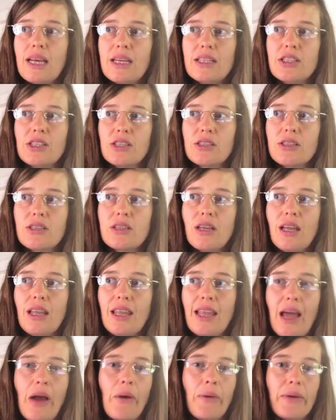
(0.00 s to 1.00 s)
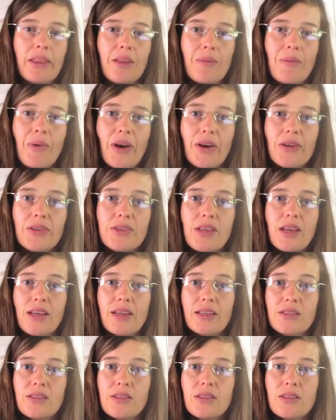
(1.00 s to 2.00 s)
just allowing the
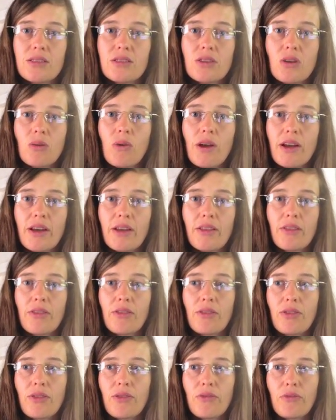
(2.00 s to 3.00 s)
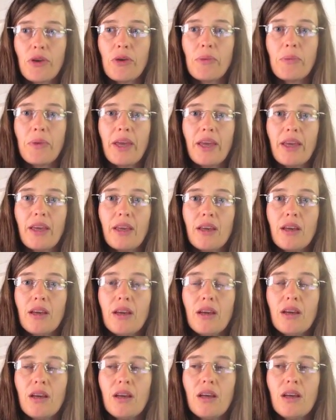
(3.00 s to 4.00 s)
process to work through me.
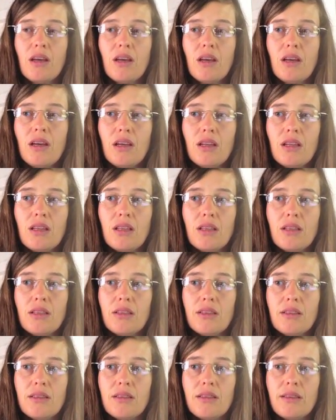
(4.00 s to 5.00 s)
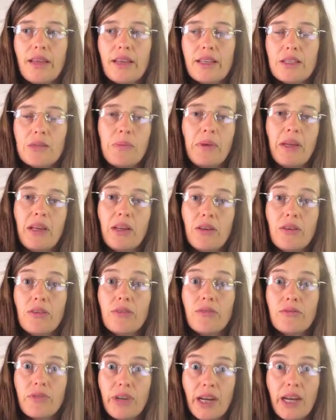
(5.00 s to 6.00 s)
That's been
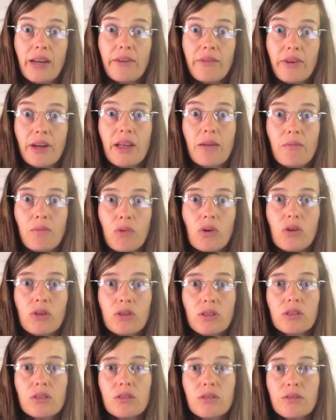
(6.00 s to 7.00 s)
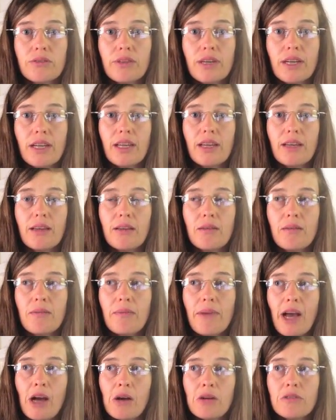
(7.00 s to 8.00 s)
really, really important, really
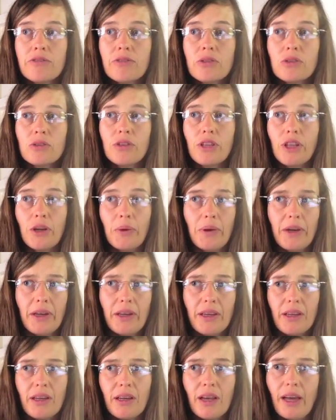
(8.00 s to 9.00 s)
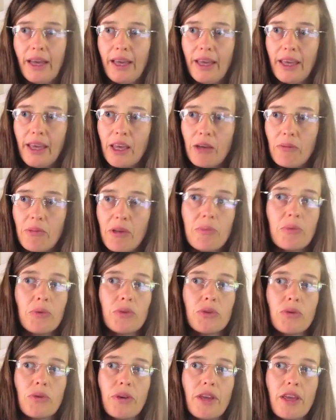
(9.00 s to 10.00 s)
powerful. I hear people
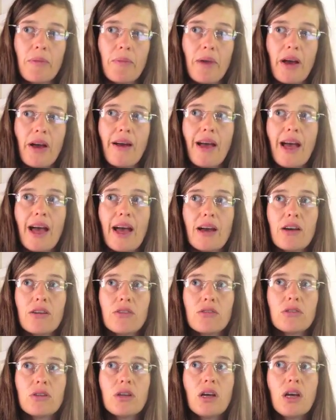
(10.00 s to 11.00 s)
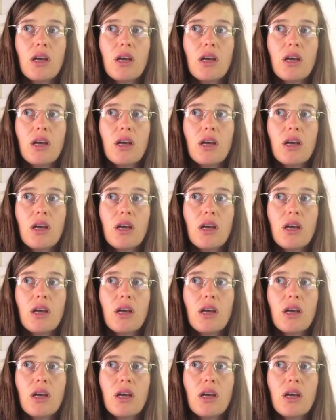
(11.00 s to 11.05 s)
talking about how